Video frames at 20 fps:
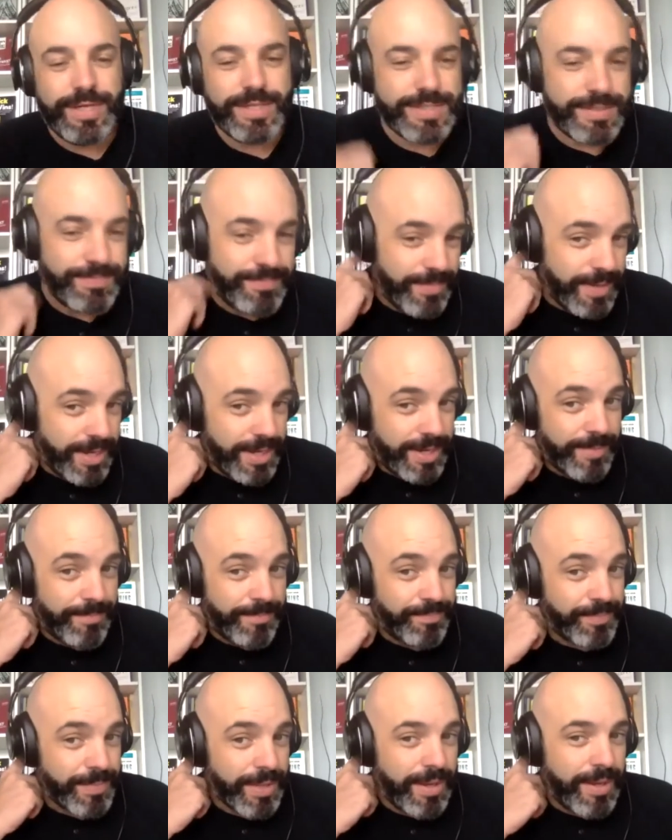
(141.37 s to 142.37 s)
It's
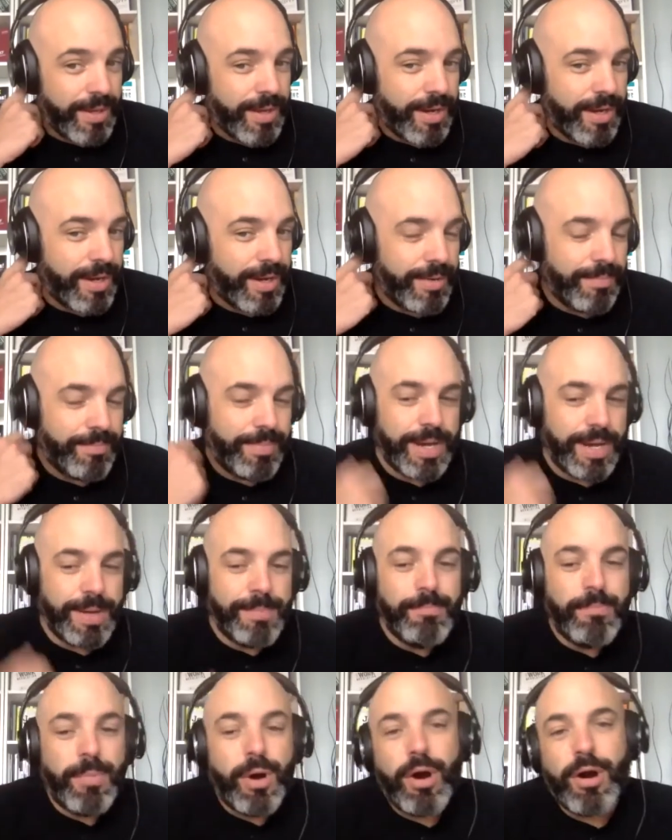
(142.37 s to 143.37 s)
by
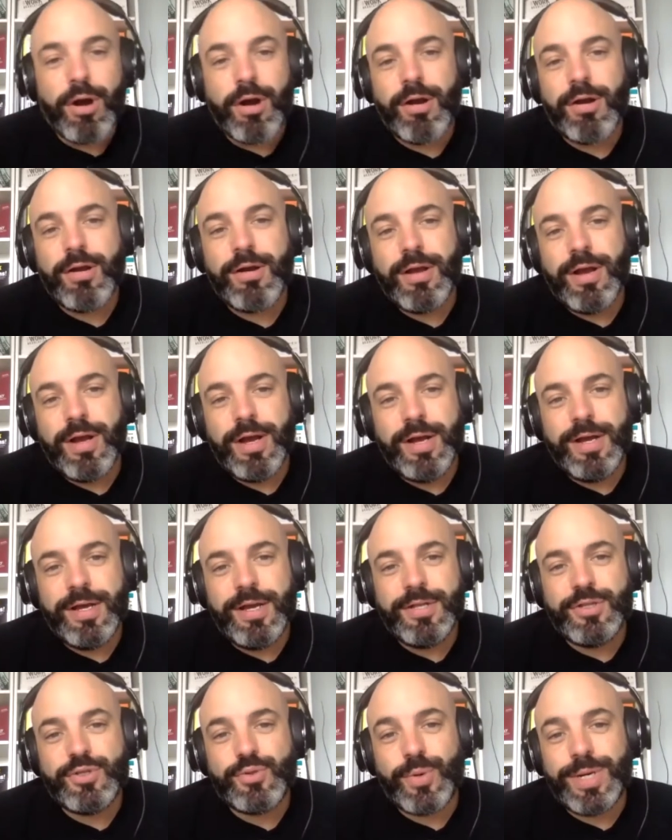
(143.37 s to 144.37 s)
Marr
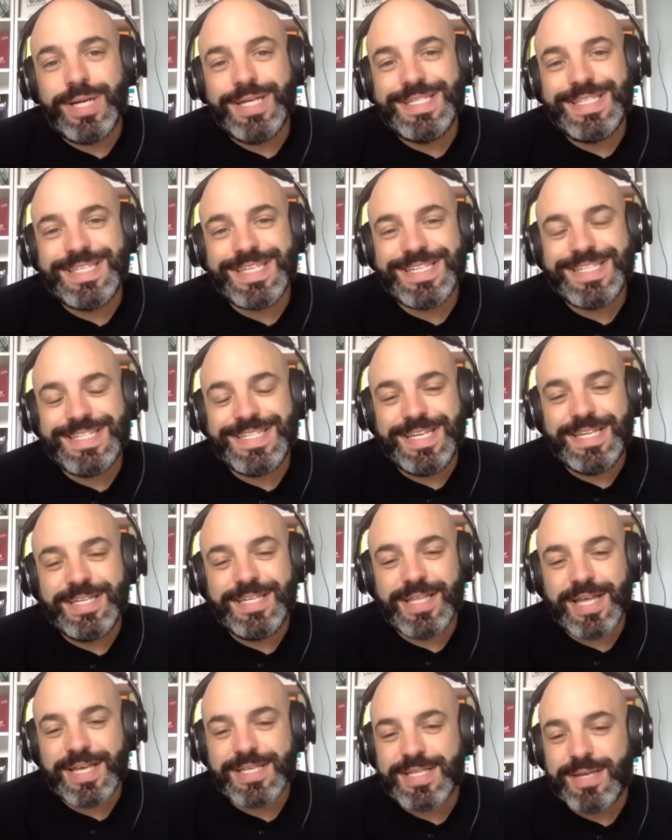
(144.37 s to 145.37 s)
in 2016.
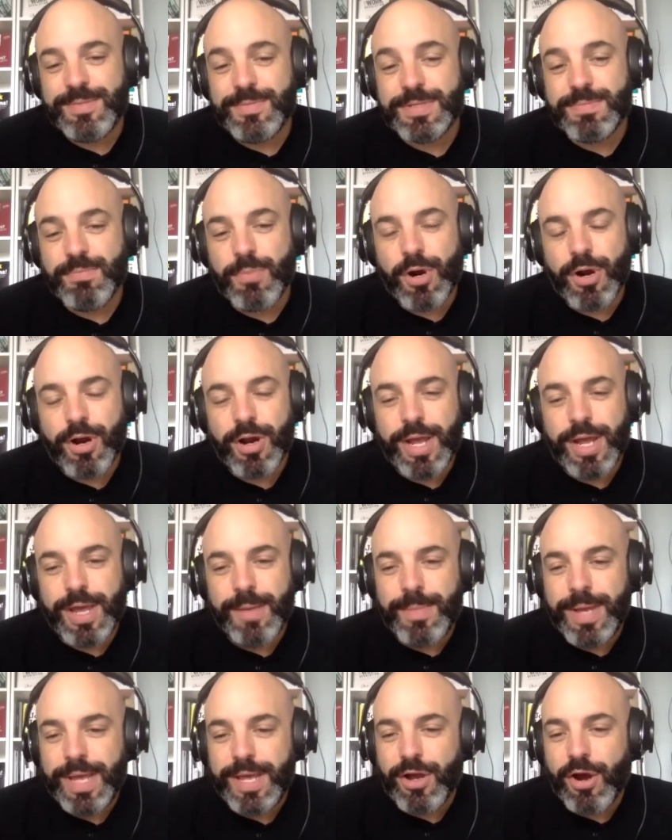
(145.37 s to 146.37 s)
Last name is Marr,
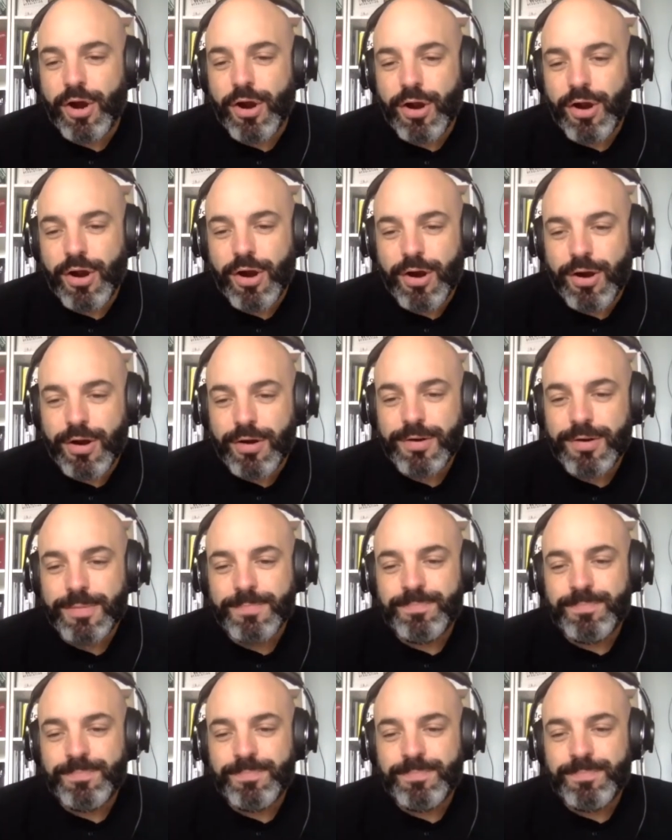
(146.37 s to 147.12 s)
Marr.